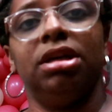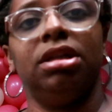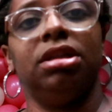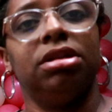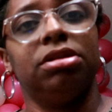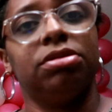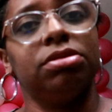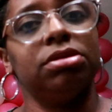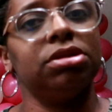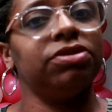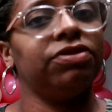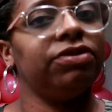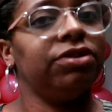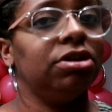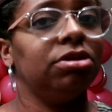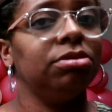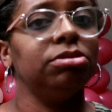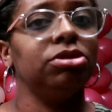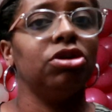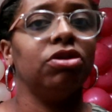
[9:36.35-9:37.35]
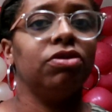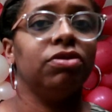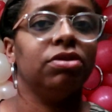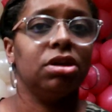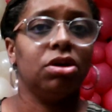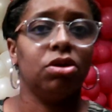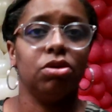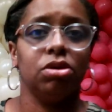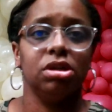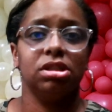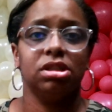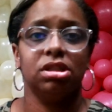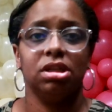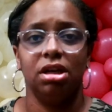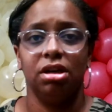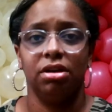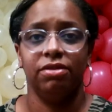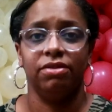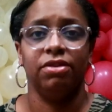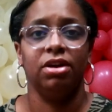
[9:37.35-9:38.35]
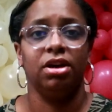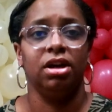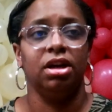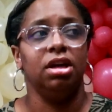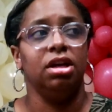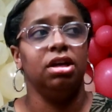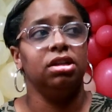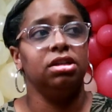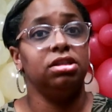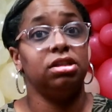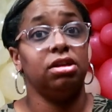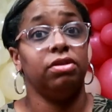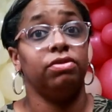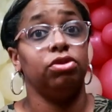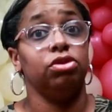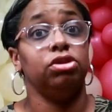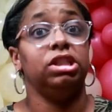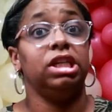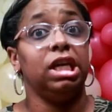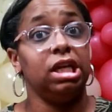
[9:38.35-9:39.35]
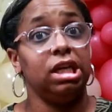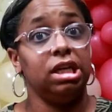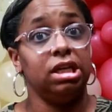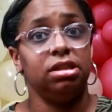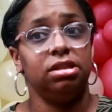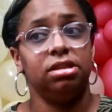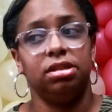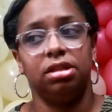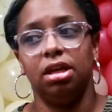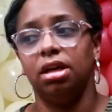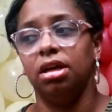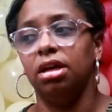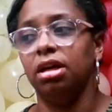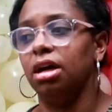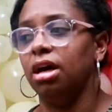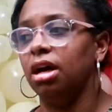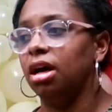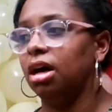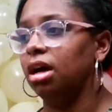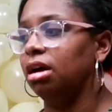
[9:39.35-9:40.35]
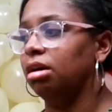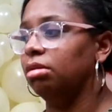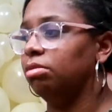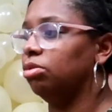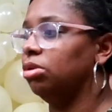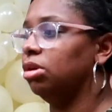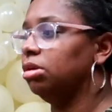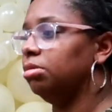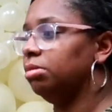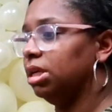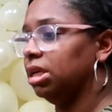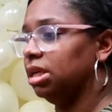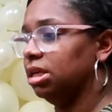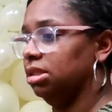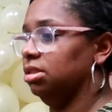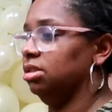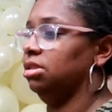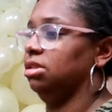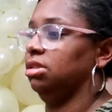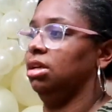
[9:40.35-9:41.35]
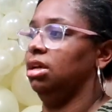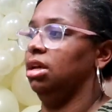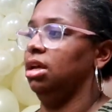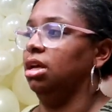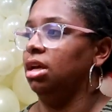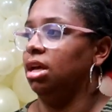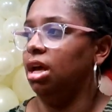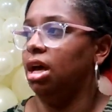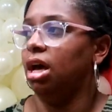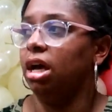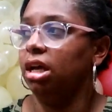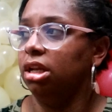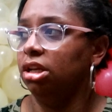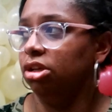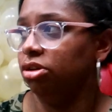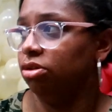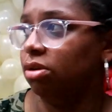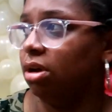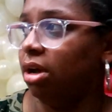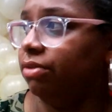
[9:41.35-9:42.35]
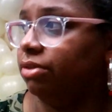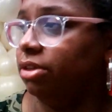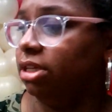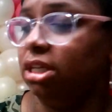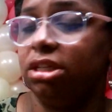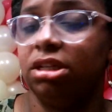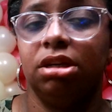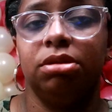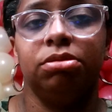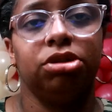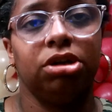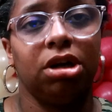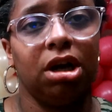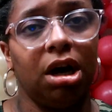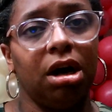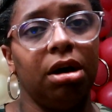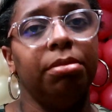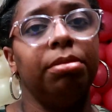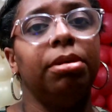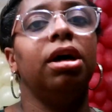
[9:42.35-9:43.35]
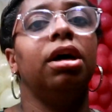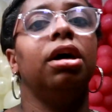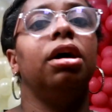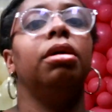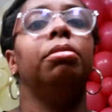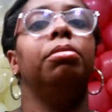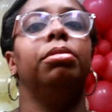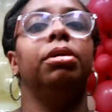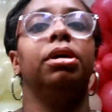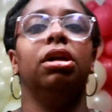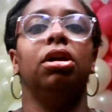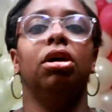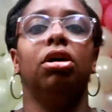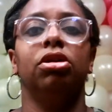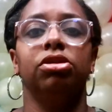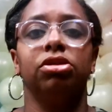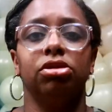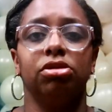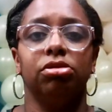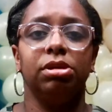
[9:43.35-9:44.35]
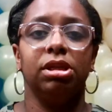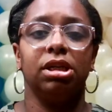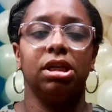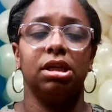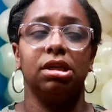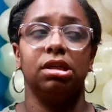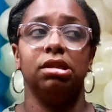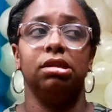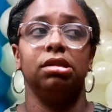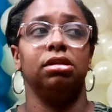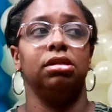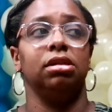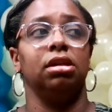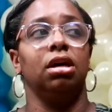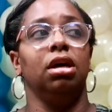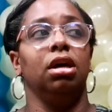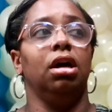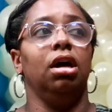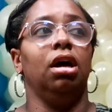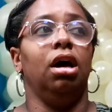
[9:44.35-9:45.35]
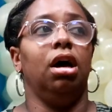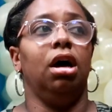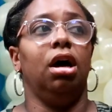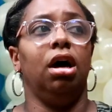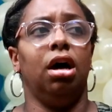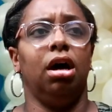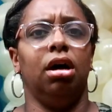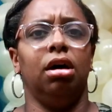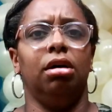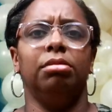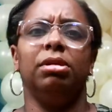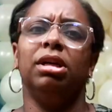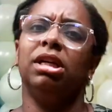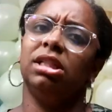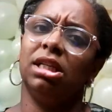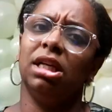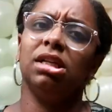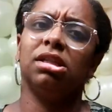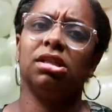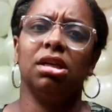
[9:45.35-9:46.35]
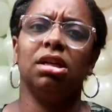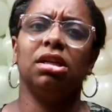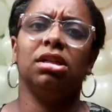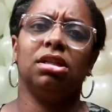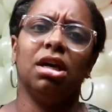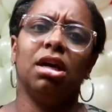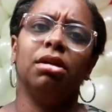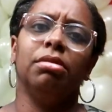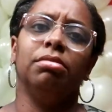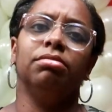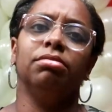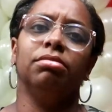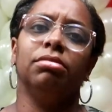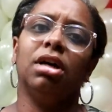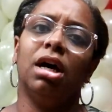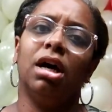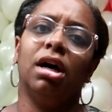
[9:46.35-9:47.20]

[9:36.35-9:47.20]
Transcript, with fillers: This was filmed over the course of several days. One, because I do have a daytime job, but also because it takes a lot of time.